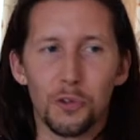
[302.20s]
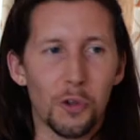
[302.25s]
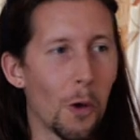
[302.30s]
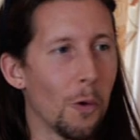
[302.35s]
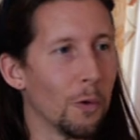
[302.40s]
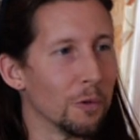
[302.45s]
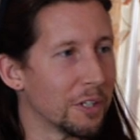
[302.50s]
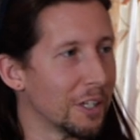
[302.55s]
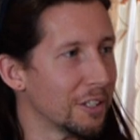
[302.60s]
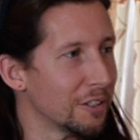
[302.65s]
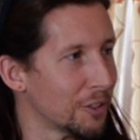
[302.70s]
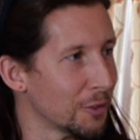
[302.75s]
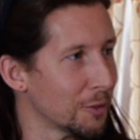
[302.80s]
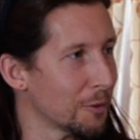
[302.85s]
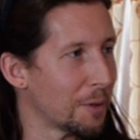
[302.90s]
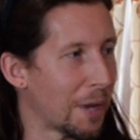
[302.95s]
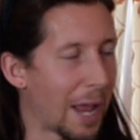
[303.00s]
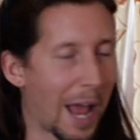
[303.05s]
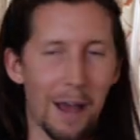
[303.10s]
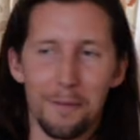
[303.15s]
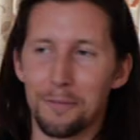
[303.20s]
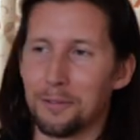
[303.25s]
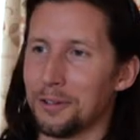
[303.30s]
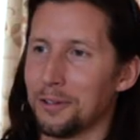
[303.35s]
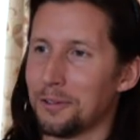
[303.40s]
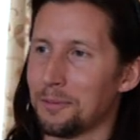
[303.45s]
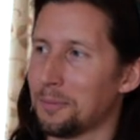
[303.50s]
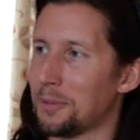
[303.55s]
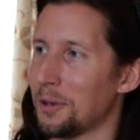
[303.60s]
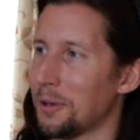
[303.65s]
dolls that children have, and
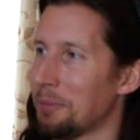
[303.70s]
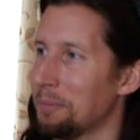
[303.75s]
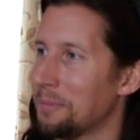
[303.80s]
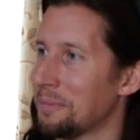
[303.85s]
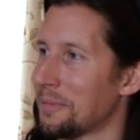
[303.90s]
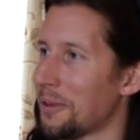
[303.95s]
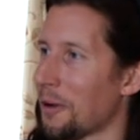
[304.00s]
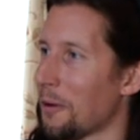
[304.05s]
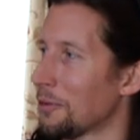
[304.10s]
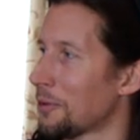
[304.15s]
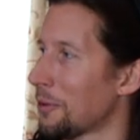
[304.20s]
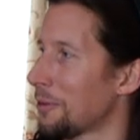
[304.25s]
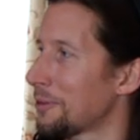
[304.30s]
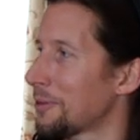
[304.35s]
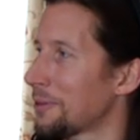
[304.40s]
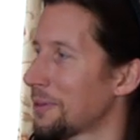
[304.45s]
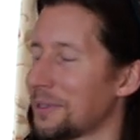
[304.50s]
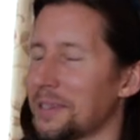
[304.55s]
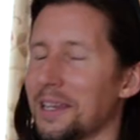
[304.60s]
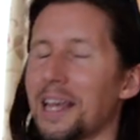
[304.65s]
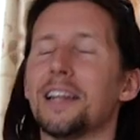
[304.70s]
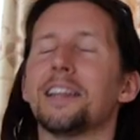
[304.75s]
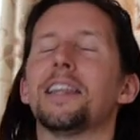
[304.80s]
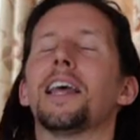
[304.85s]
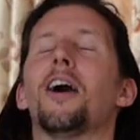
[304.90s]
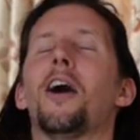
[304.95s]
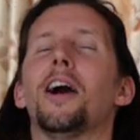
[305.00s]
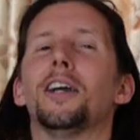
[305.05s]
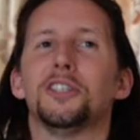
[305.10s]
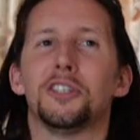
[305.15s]
you put them horizontal and
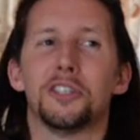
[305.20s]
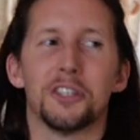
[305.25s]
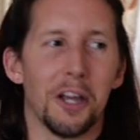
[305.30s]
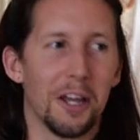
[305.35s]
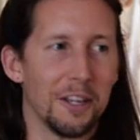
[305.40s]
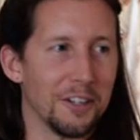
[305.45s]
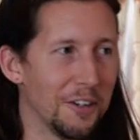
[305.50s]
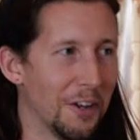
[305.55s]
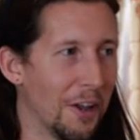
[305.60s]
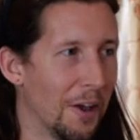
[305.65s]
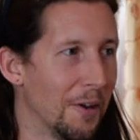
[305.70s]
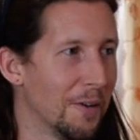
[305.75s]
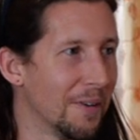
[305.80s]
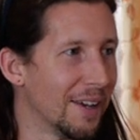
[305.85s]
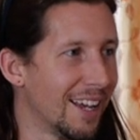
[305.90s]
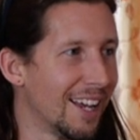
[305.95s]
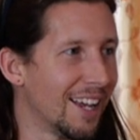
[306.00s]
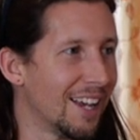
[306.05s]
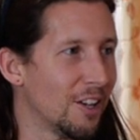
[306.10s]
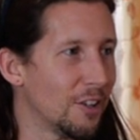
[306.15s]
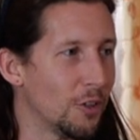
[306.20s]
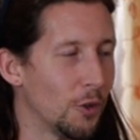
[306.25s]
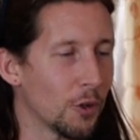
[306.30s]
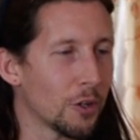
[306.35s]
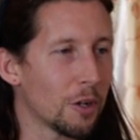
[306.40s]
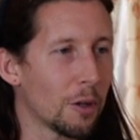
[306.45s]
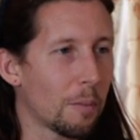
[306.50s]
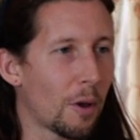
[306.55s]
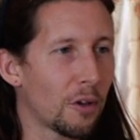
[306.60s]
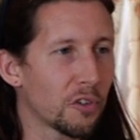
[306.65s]
their eyes shut, you know. You're
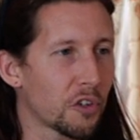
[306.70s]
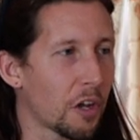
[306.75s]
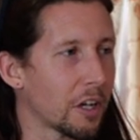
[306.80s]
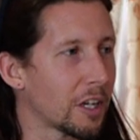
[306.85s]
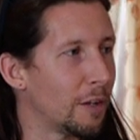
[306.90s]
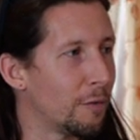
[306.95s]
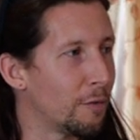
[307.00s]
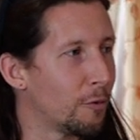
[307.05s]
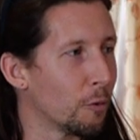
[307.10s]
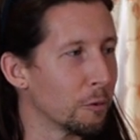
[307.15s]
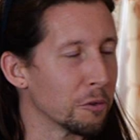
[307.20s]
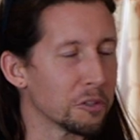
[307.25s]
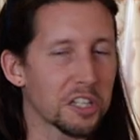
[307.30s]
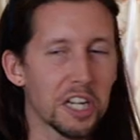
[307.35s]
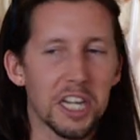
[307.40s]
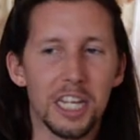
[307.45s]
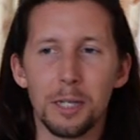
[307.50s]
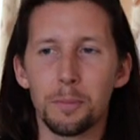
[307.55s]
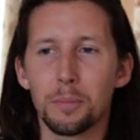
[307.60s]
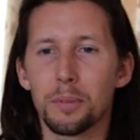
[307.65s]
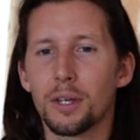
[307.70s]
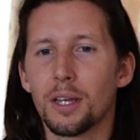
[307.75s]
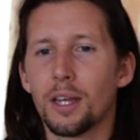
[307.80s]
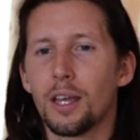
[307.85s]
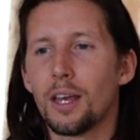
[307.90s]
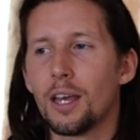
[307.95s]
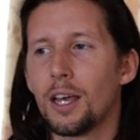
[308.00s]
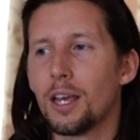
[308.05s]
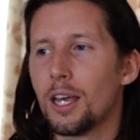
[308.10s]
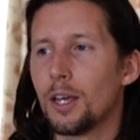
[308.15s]
going to most likely fall asleep,
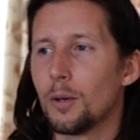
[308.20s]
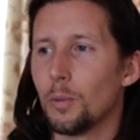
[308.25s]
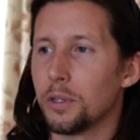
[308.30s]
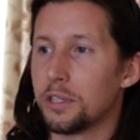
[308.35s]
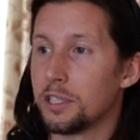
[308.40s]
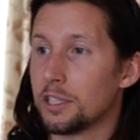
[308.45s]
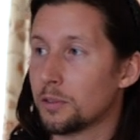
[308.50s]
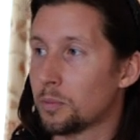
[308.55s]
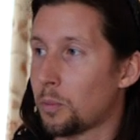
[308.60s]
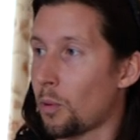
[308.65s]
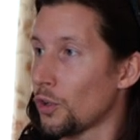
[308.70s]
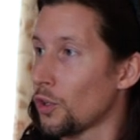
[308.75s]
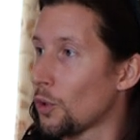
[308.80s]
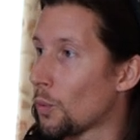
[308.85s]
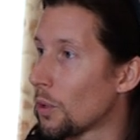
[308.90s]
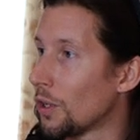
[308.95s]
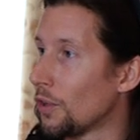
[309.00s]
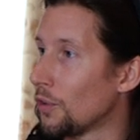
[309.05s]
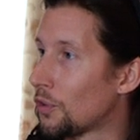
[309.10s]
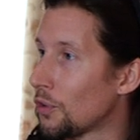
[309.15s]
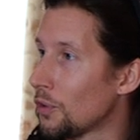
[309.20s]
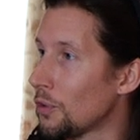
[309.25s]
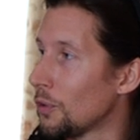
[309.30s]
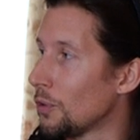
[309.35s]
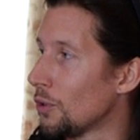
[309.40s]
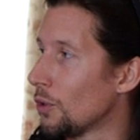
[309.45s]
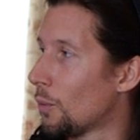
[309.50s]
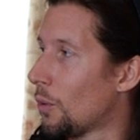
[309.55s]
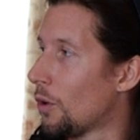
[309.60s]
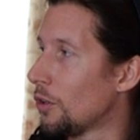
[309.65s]
which is what you want to do.
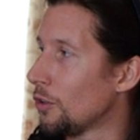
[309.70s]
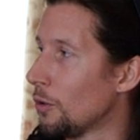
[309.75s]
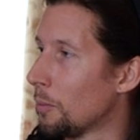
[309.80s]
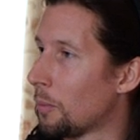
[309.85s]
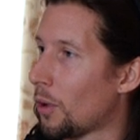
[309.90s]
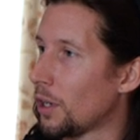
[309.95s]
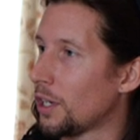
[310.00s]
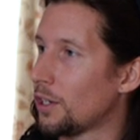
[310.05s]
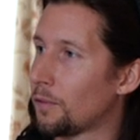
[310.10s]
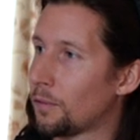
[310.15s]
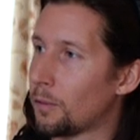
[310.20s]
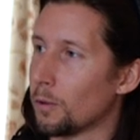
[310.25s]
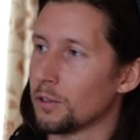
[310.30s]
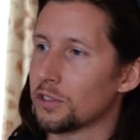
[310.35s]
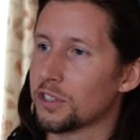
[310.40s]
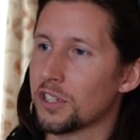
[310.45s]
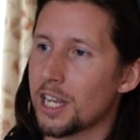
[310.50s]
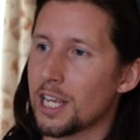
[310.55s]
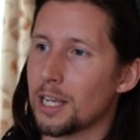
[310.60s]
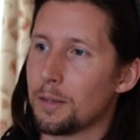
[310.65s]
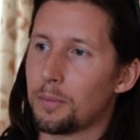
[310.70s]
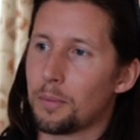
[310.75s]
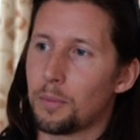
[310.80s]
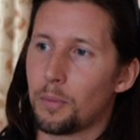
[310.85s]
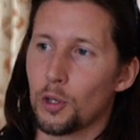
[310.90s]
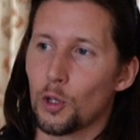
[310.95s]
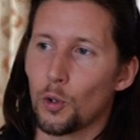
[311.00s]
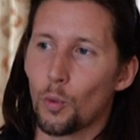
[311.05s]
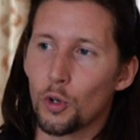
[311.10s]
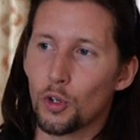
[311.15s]
You want your body to fall asleep,
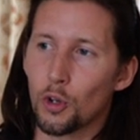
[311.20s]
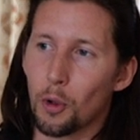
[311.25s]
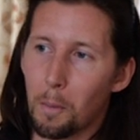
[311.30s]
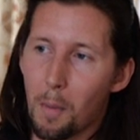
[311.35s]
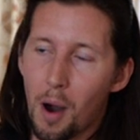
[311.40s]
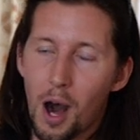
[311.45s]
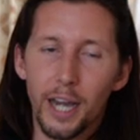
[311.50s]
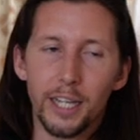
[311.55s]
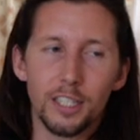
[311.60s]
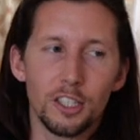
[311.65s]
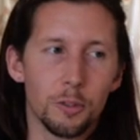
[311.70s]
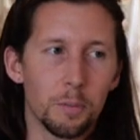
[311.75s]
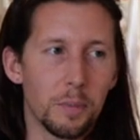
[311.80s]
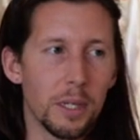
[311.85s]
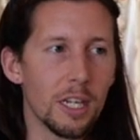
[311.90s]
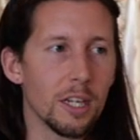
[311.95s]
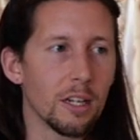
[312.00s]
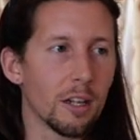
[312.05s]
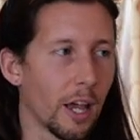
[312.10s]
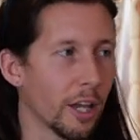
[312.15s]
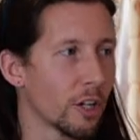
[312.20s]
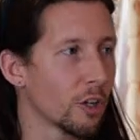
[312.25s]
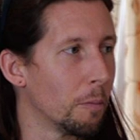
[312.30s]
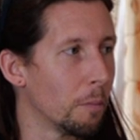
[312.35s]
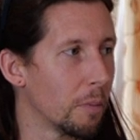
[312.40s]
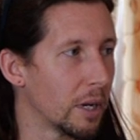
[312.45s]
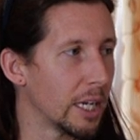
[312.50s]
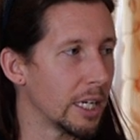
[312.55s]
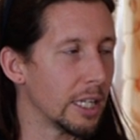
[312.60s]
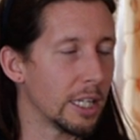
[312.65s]
but you want your mind to be like
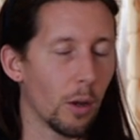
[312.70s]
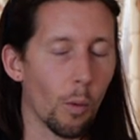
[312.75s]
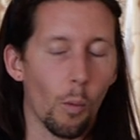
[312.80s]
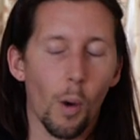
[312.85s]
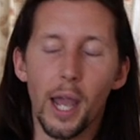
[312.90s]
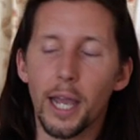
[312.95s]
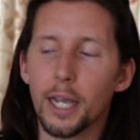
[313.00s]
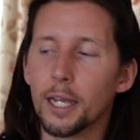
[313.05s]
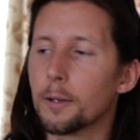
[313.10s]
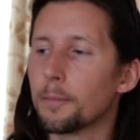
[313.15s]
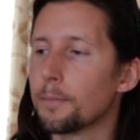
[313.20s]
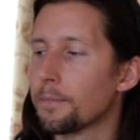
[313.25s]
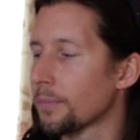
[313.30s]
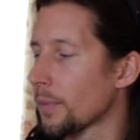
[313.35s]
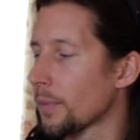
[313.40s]
completely awake.